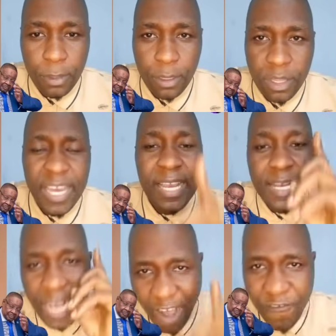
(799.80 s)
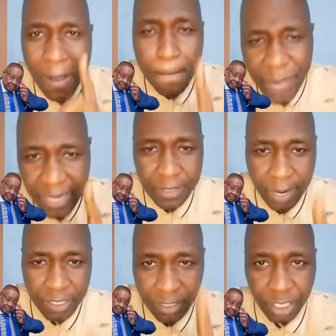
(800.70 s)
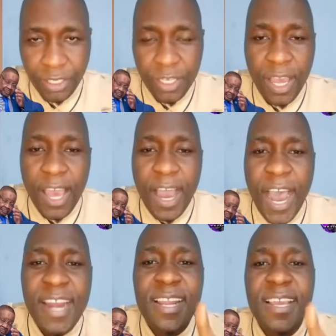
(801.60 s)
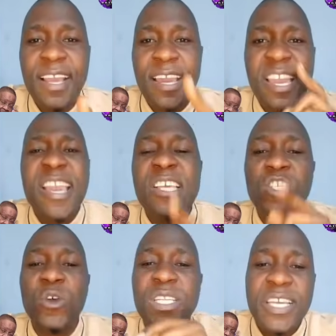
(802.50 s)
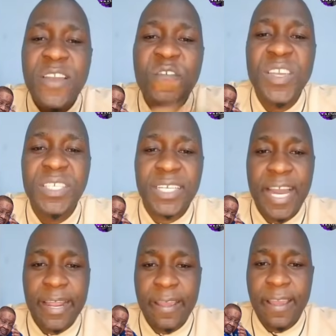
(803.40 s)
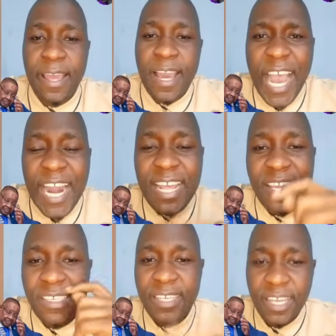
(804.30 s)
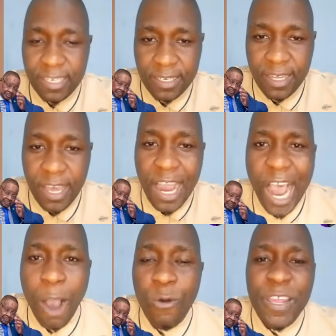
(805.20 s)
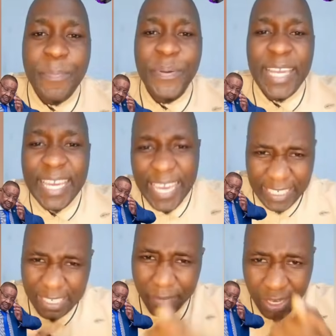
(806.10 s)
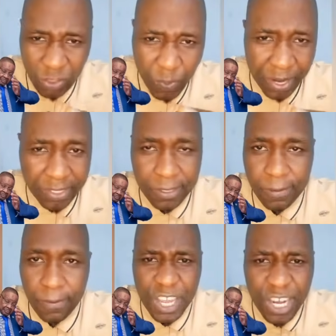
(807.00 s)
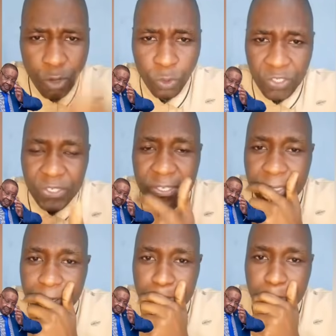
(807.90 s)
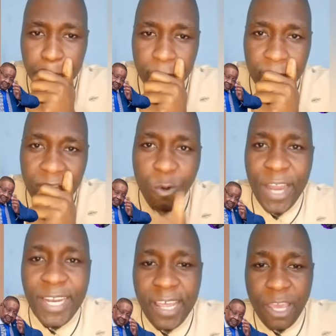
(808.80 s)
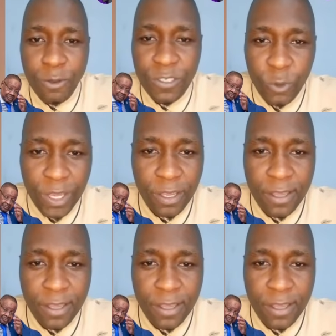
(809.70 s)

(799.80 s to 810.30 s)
The government must change. And he is not here physically. And he said, I will replicate my spirit in youths. What are the youths doing?